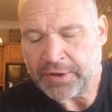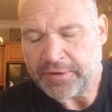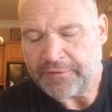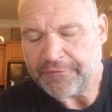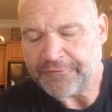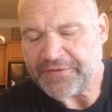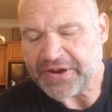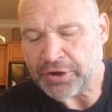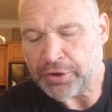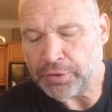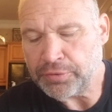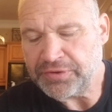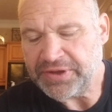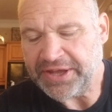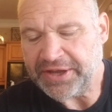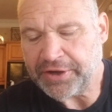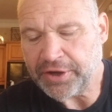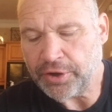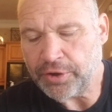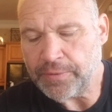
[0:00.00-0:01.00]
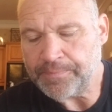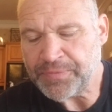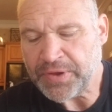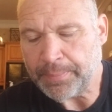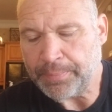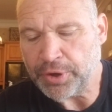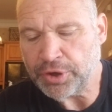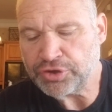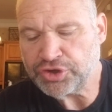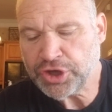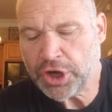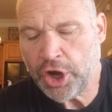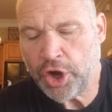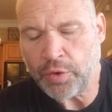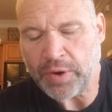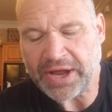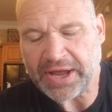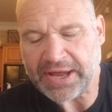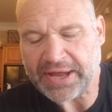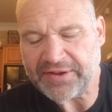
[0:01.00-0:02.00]
Pharaoh Necho put
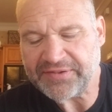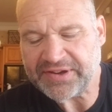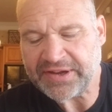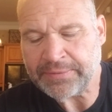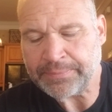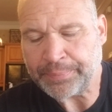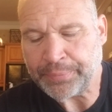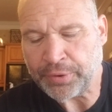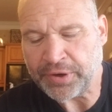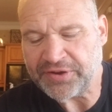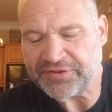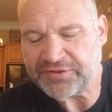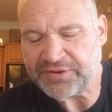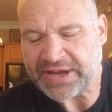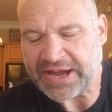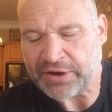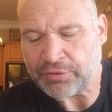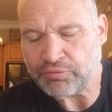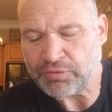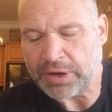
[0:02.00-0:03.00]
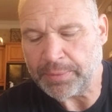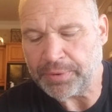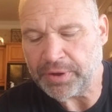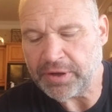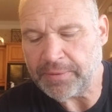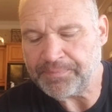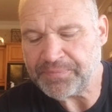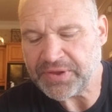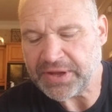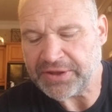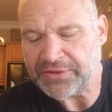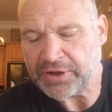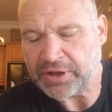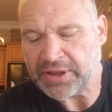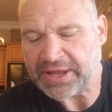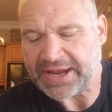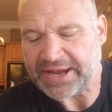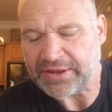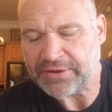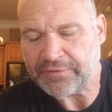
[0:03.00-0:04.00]
Jehoahaz in prison at Riblah in the
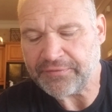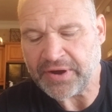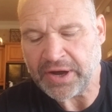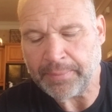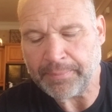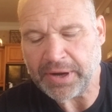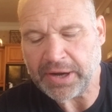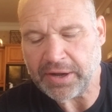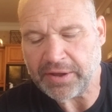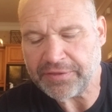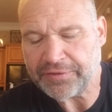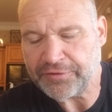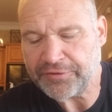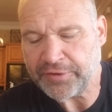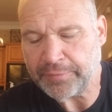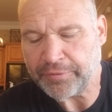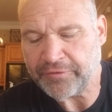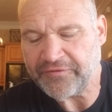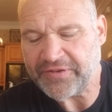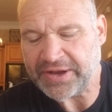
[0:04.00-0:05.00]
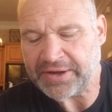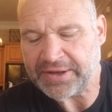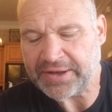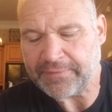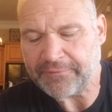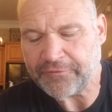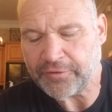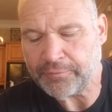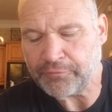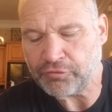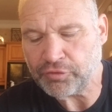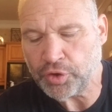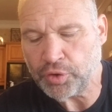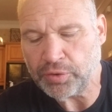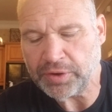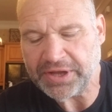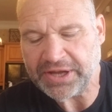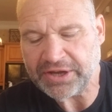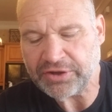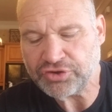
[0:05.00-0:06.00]
land of Hamath to prevent him from
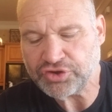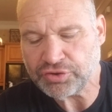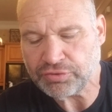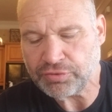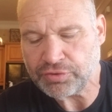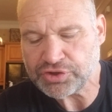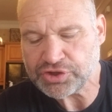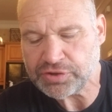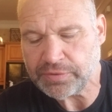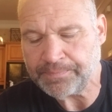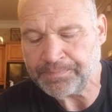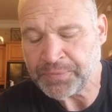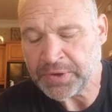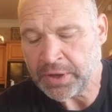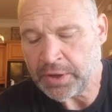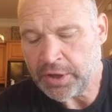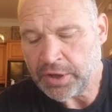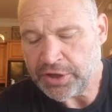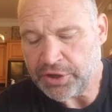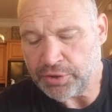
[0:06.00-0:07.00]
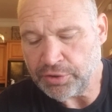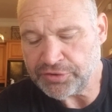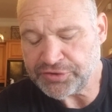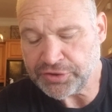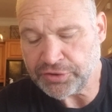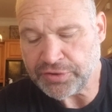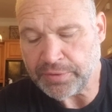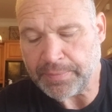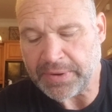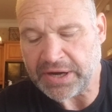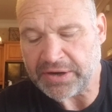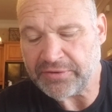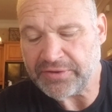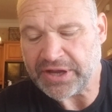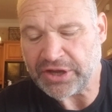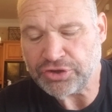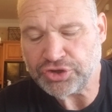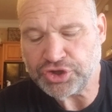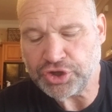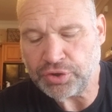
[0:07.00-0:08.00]
ruling in Jerusalem. He also demanded
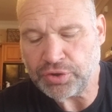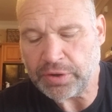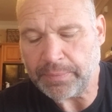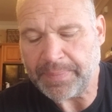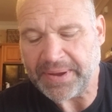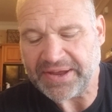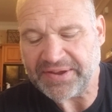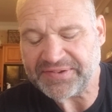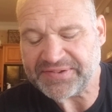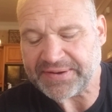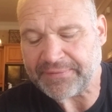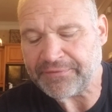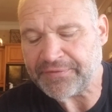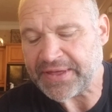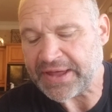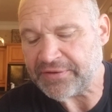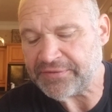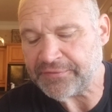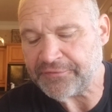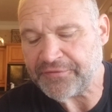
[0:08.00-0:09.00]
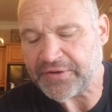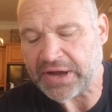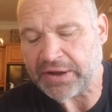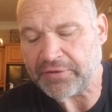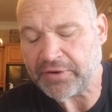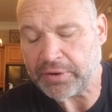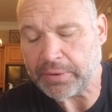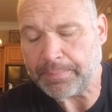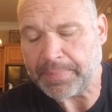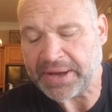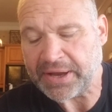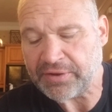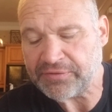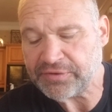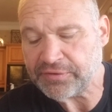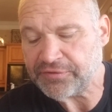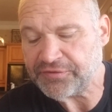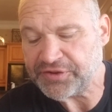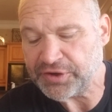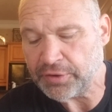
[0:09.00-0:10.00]
that Judah pay 7,500 pounds
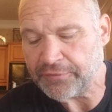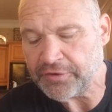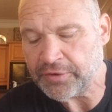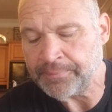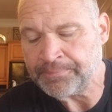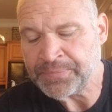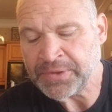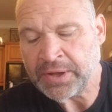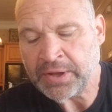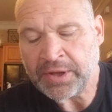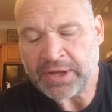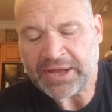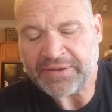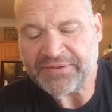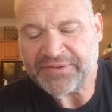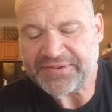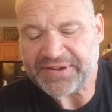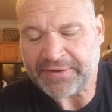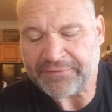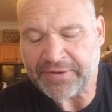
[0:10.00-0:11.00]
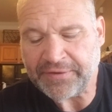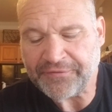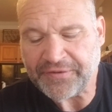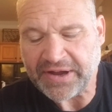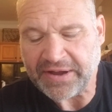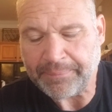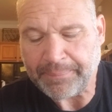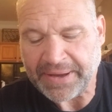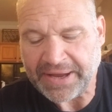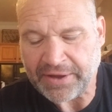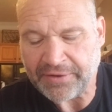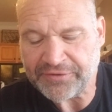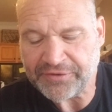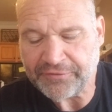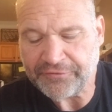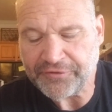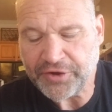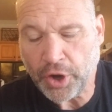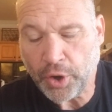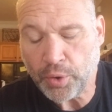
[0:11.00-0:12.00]
of silver and 75 pounds
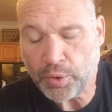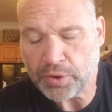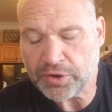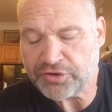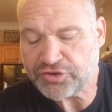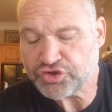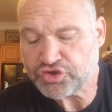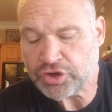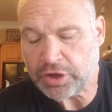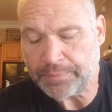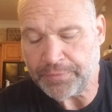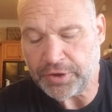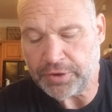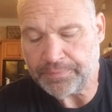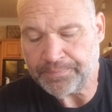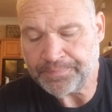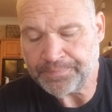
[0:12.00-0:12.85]
of gold as tribute.